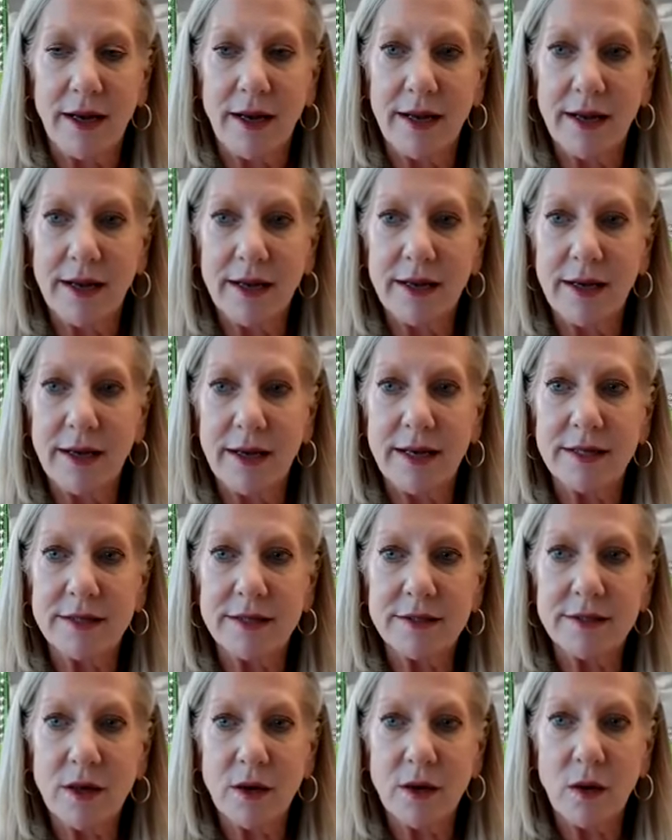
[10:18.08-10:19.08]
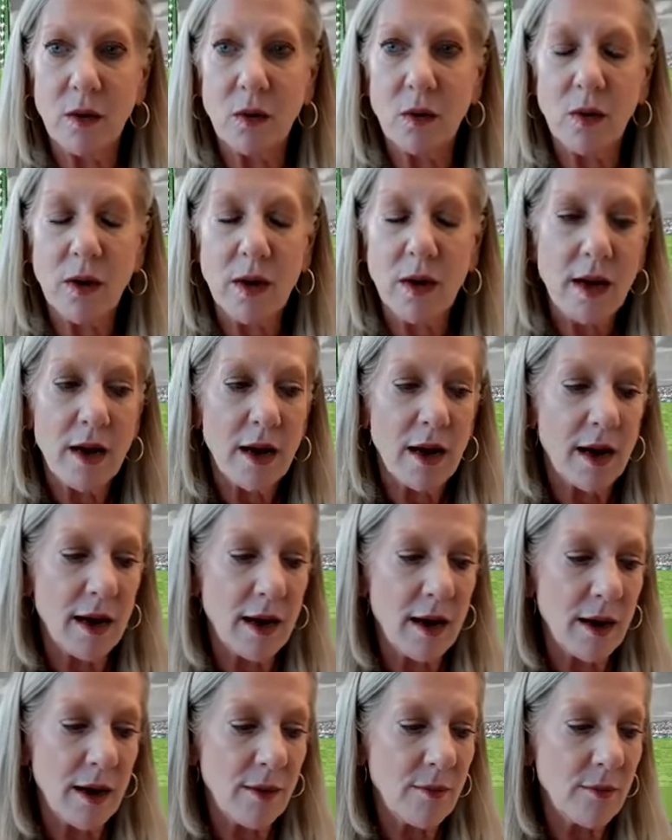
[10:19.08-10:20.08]
And so
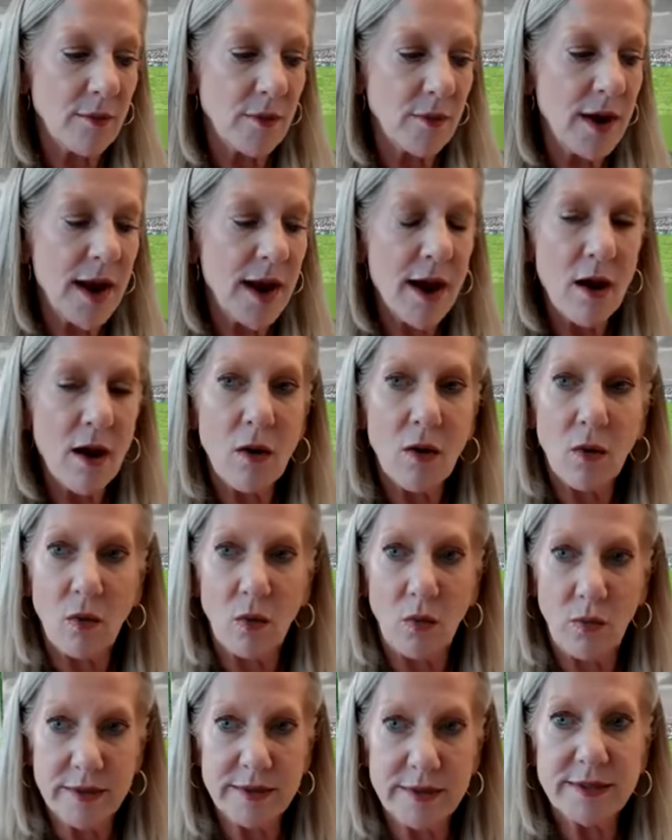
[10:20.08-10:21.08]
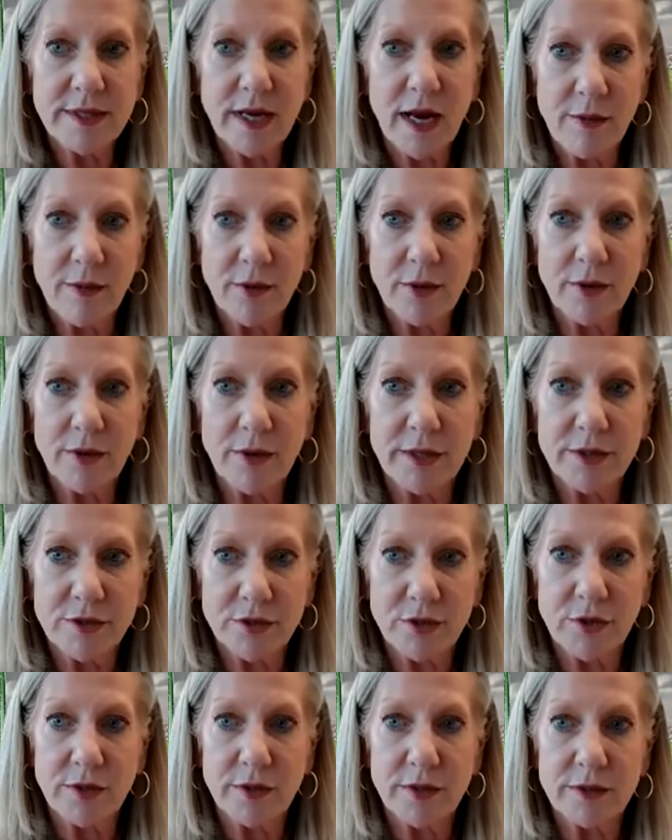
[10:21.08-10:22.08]
now with cyber
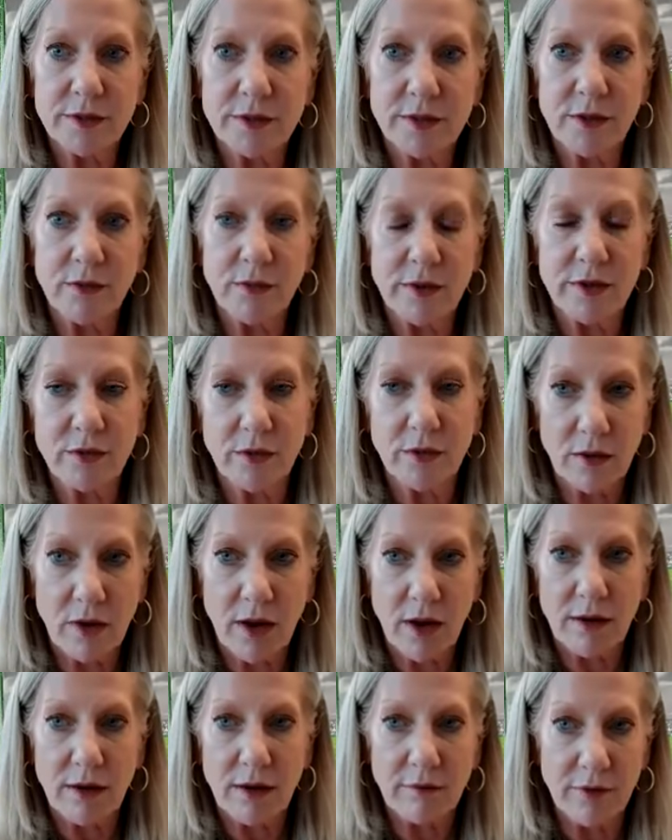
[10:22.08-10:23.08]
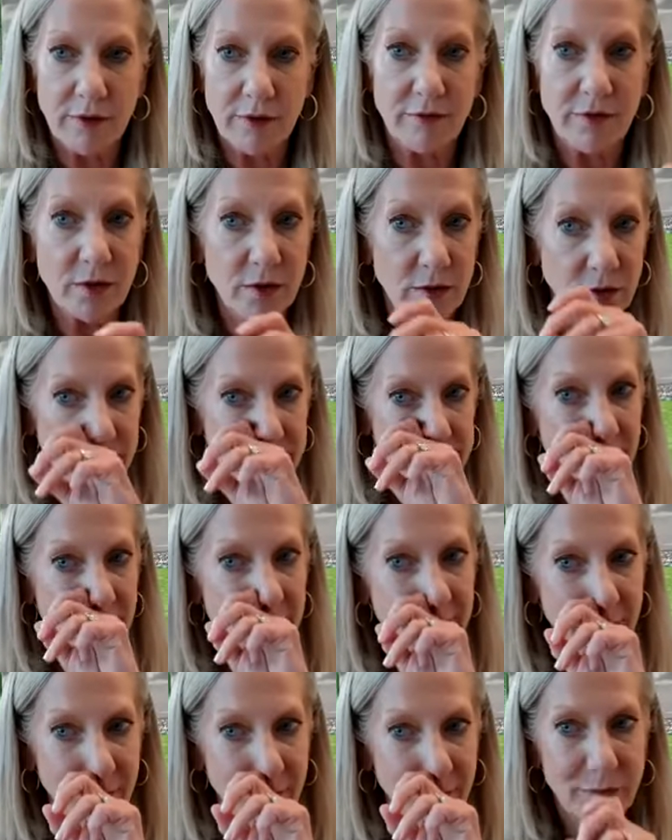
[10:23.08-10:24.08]
insurance, and we do a lot of review of
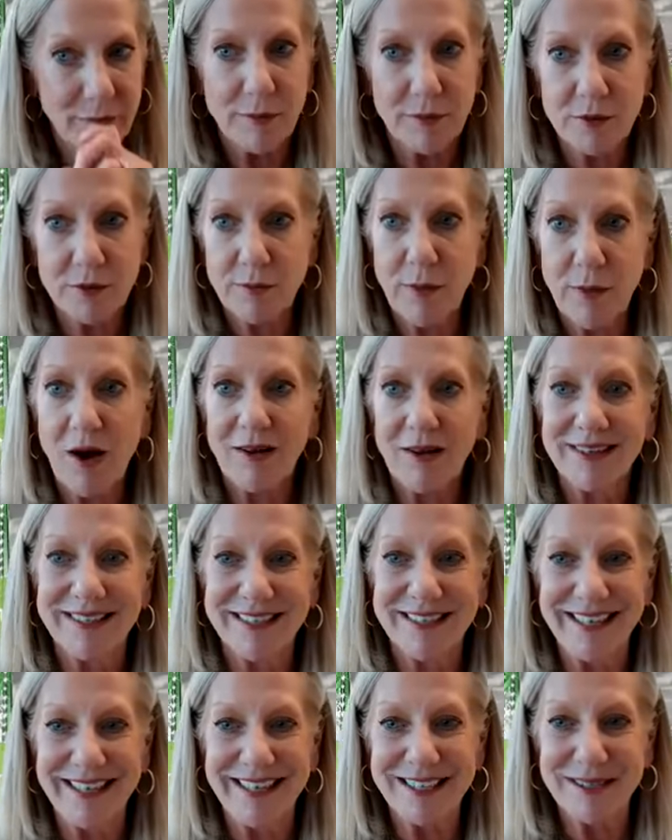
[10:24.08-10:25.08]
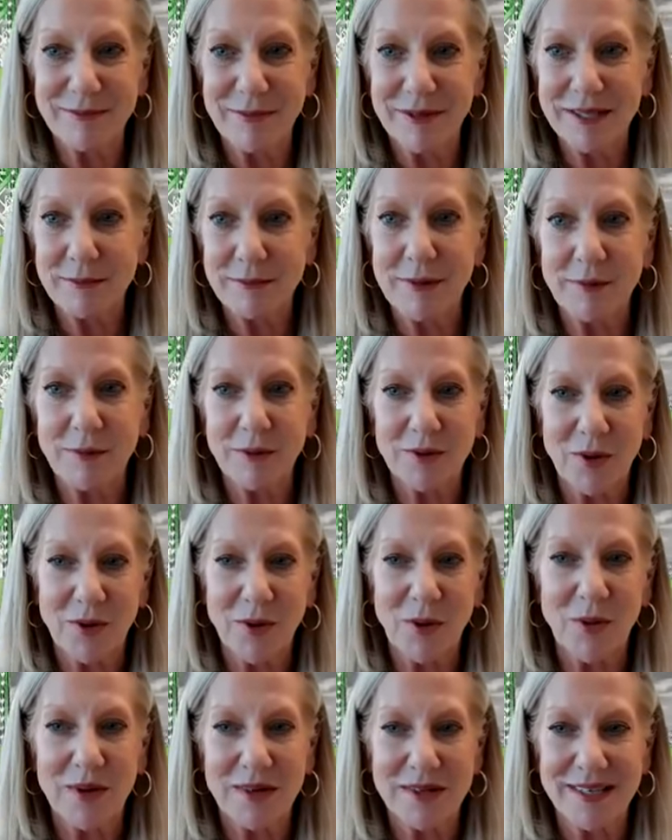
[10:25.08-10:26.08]
cyber people's policies, because people
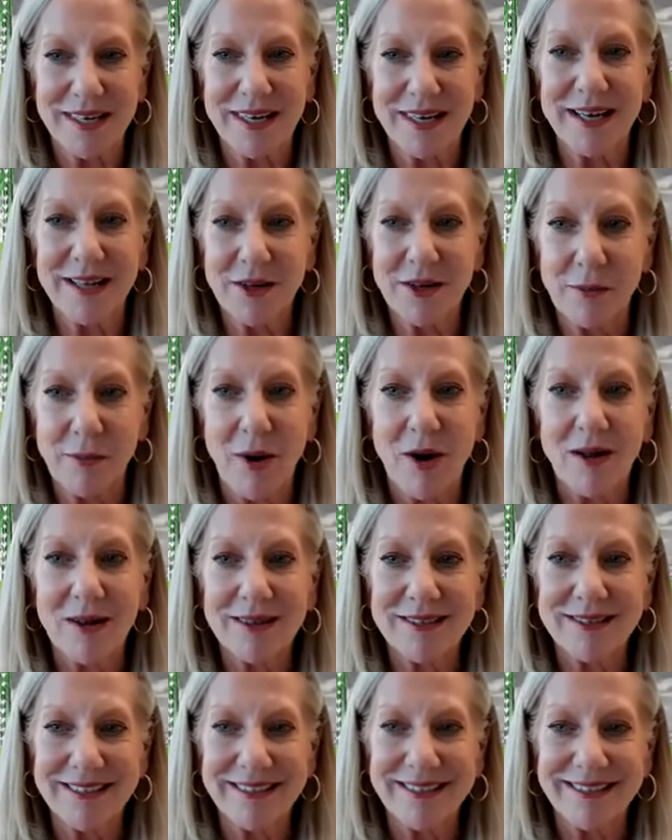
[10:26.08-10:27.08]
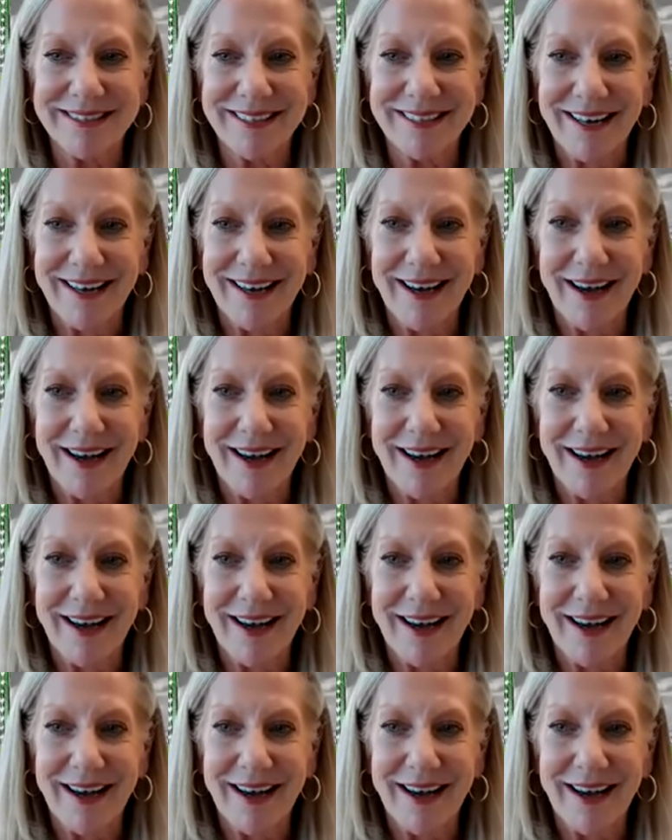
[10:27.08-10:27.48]
don't know what's in their policies.